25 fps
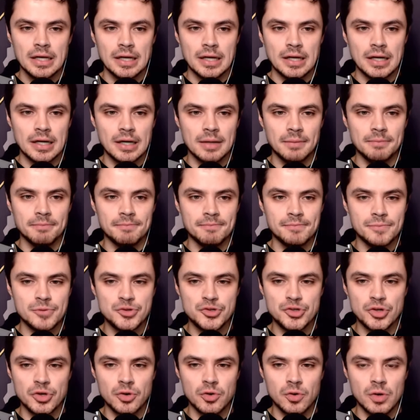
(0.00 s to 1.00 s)

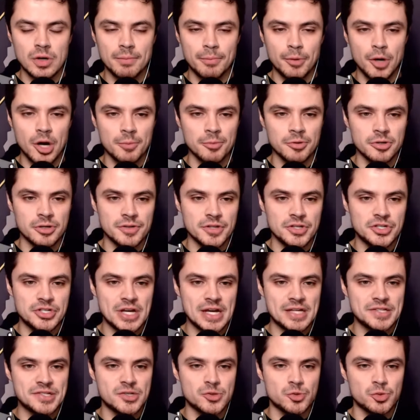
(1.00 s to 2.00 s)
Barbara in the
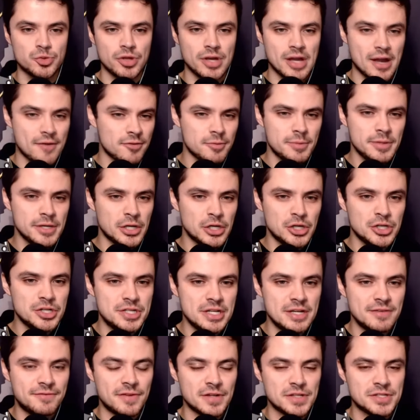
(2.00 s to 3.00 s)
chat says, will there ever be a good
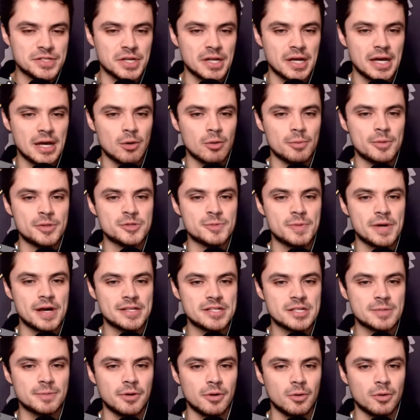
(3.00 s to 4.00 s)
defense in Iowa men's
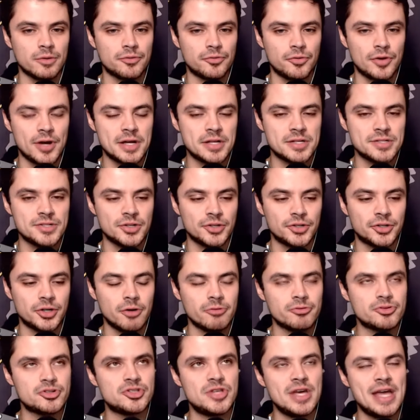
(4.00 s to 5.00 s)
basketball with Fran as our
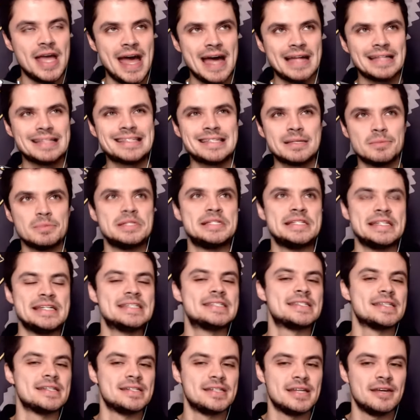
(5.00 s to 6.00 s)
coach? They had some
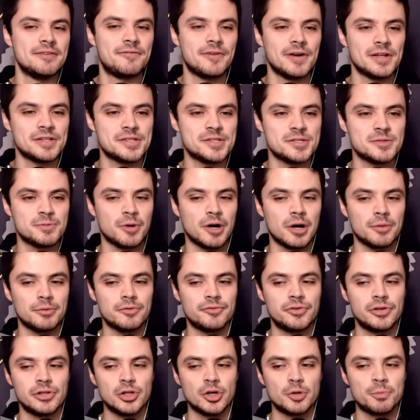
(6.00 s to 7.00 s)
decent defenses, Barbara.
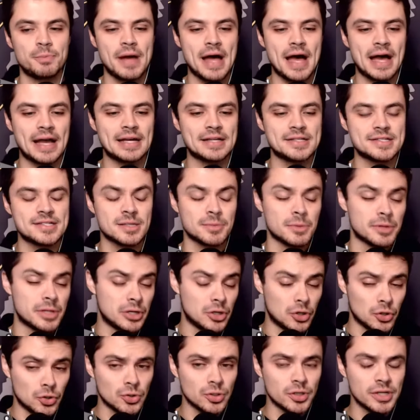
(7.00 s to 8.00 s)
If you look back at some of
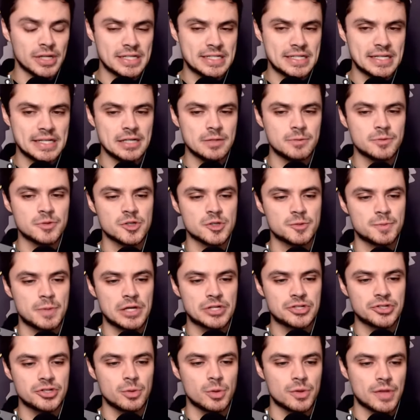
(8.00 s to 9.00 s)
the early teams,
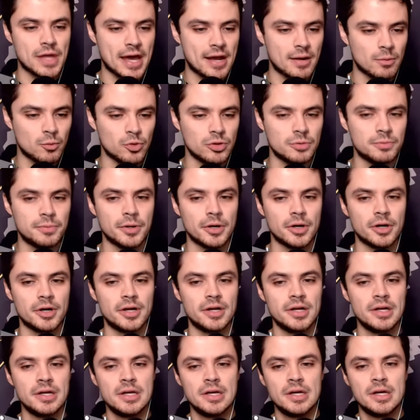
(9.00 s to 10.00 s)
especially with Adam
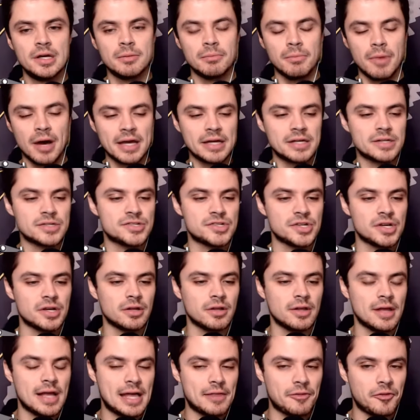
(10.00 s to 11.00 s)
Woodbury, Mike
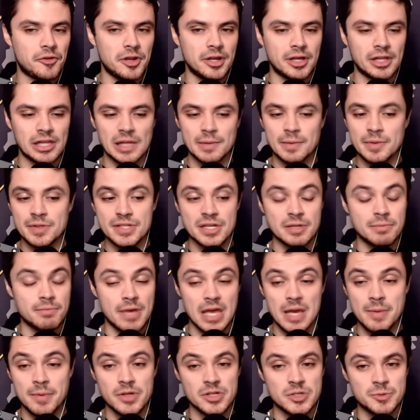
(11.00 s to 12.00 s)
Gasell, Anthony Clemens, and
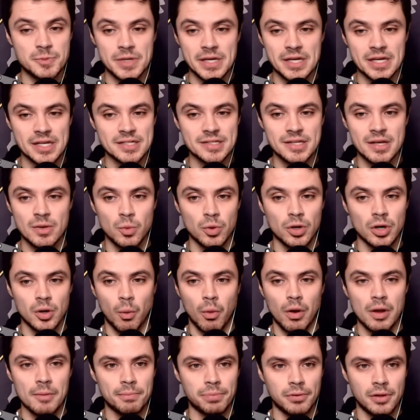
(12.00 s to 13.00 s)
maybe it's because they weren't
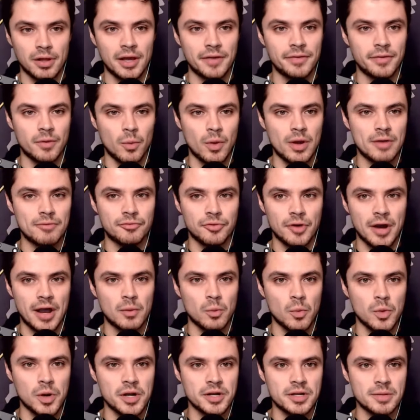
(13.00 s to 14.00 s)
quite playing the way
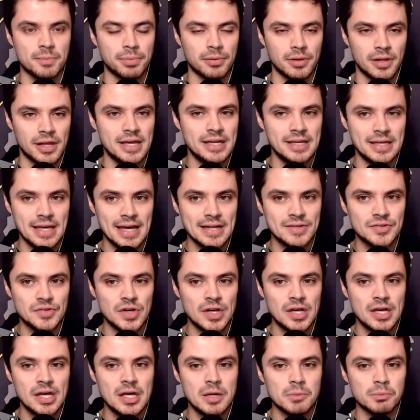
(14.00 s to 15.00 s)
Fran wanted to play yet.
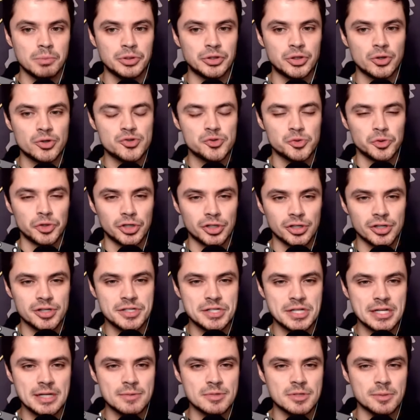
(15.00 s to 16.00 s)
But those were
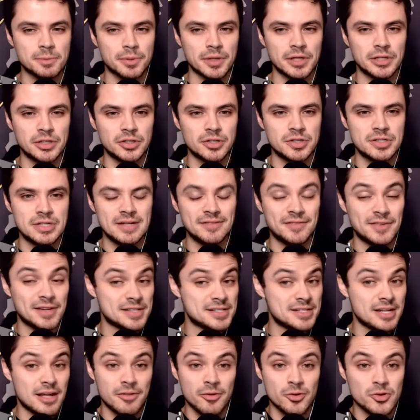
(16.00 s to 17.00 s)
good teams that played good
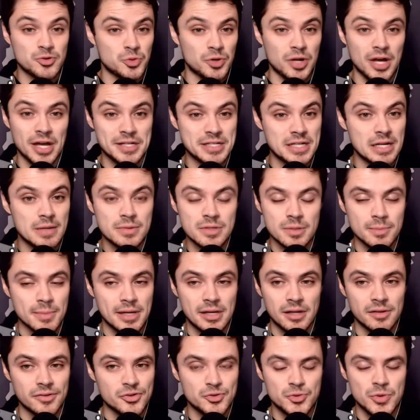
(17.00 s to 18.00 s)
defense. Now, those were not teams that
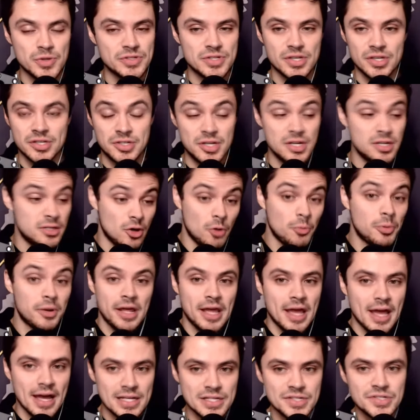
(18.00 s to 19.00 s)
made it to the Sweet 16.
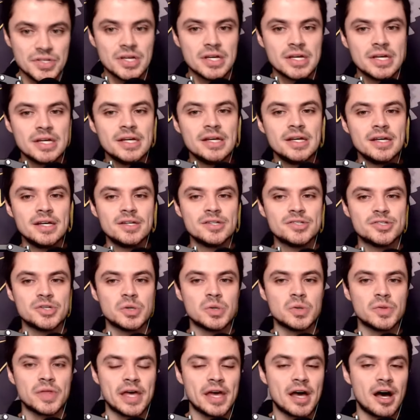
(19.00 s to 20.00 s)
Nobody has.
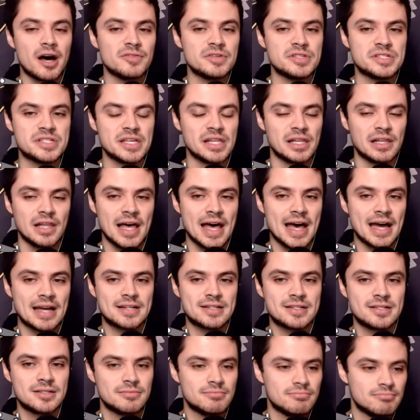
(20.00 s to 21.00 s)
So they obviously
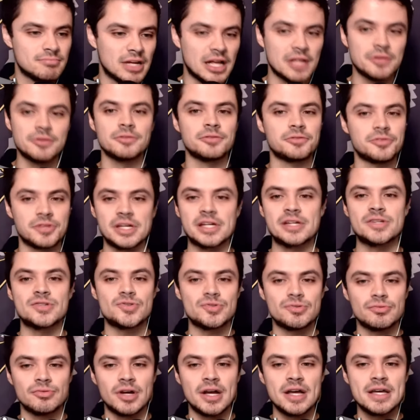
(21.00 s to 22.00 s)
lacked other
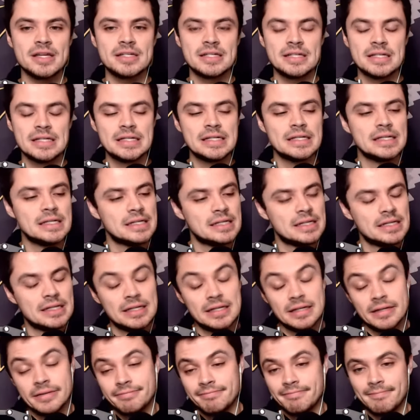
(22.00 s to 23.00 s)
things, right?
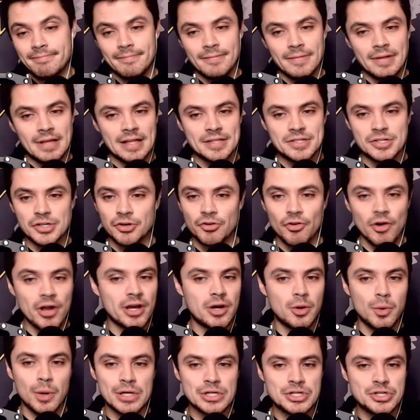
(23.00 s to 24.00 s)
That's a
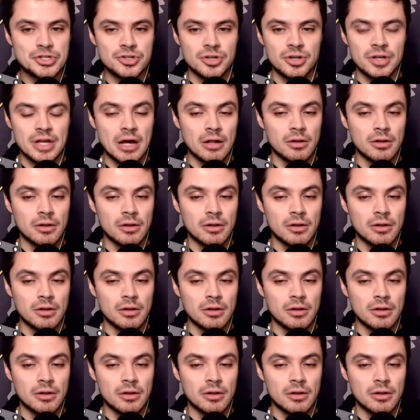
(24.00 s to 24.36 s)
great question.